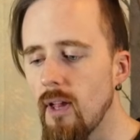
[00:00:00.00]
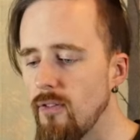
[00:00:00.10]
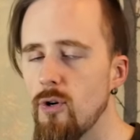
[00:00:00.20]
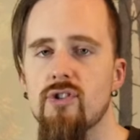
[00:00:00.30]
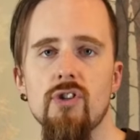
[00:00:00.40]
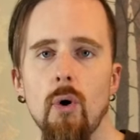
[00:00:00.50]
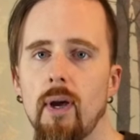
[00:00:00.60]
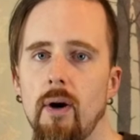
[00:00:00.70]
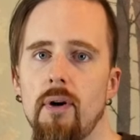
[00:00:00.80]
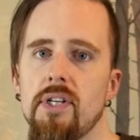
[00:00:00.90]
there's no
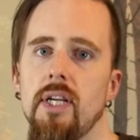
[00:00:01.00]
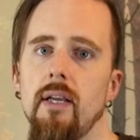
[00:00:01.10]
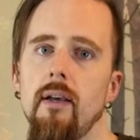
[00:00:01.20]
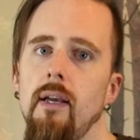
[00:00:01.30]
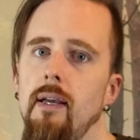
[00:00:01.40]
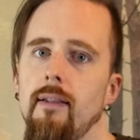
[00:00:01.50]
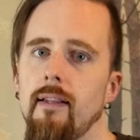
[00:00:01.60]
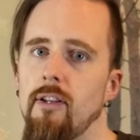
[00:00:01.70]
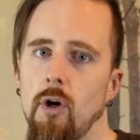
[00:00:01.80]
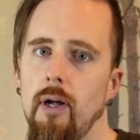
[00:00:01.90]
guarantee
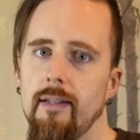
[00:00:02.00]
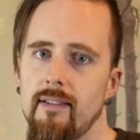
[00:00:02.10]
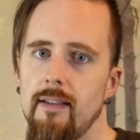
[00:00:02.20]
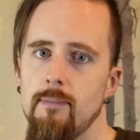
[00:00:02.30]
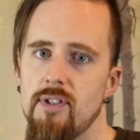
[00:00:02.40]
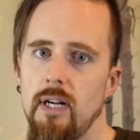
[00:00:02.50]
that they all had the same